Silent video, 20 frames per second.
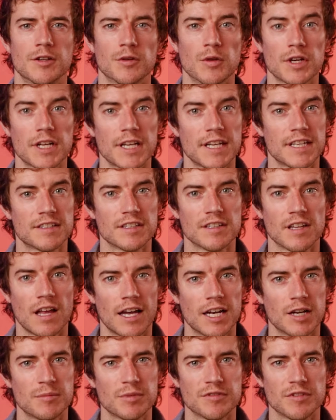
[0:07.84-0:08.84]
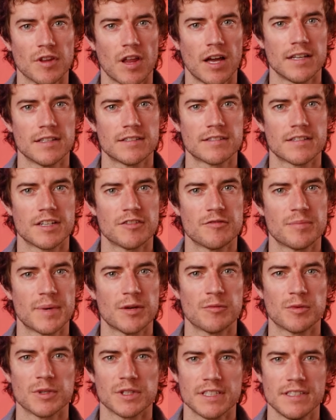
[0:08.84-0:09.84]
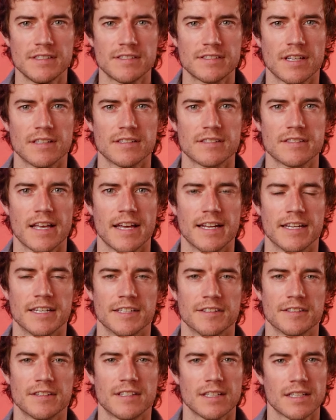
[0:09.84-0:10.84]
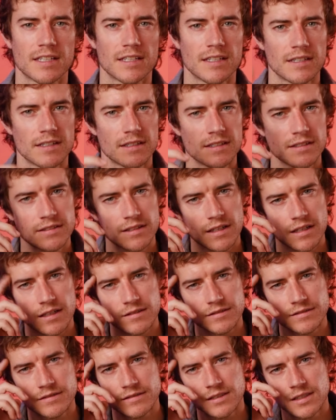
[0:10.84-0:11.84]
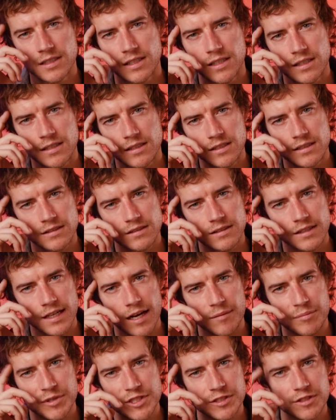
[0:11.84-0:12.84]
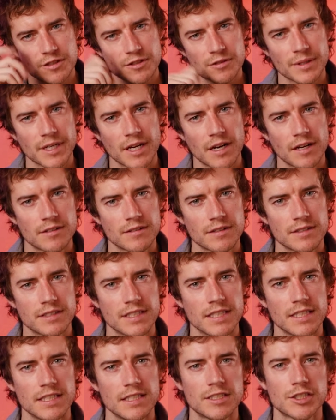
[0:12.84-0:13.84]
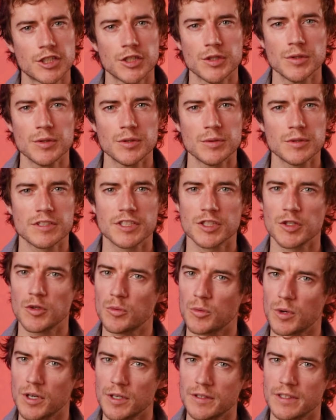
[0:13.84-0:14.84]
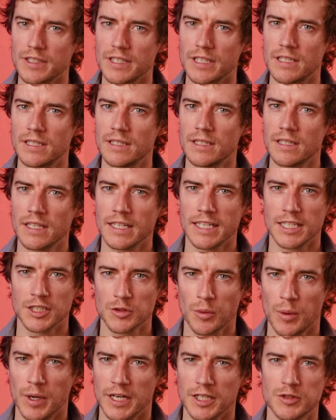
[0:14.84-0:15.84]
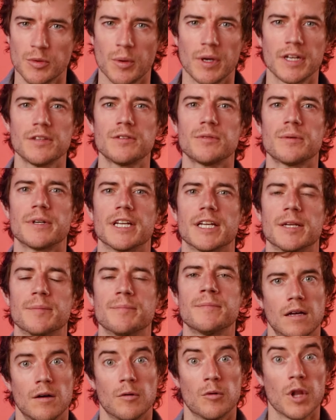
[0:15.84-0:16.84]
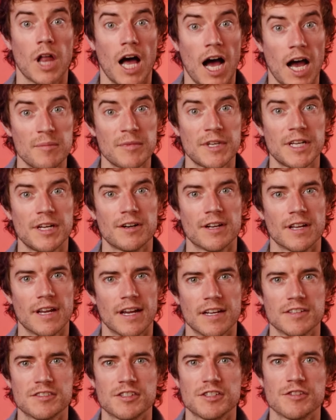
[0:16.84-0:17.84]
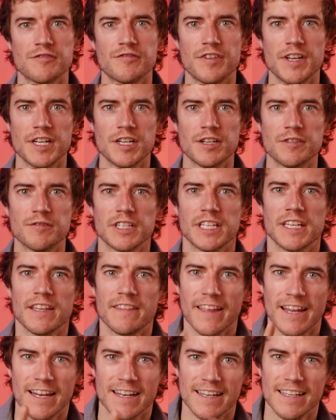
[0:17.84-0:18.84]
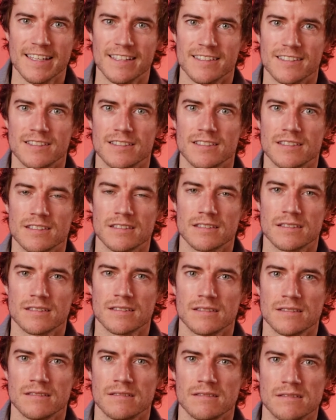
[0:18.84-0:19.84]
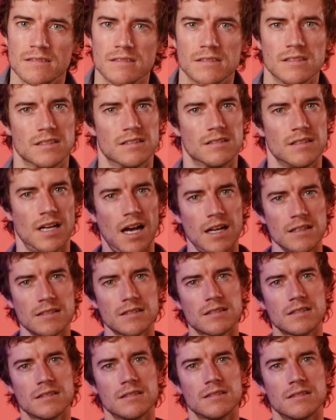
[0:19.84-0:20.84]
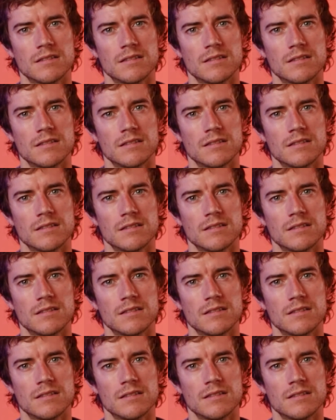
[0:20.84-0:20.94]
You're looking at the lineup of lights that have been released since then and you're thinking to yourself, is the Aputure 300D2 still worth it in 2023? Well, I'm here to answer definitively that it is. It's not?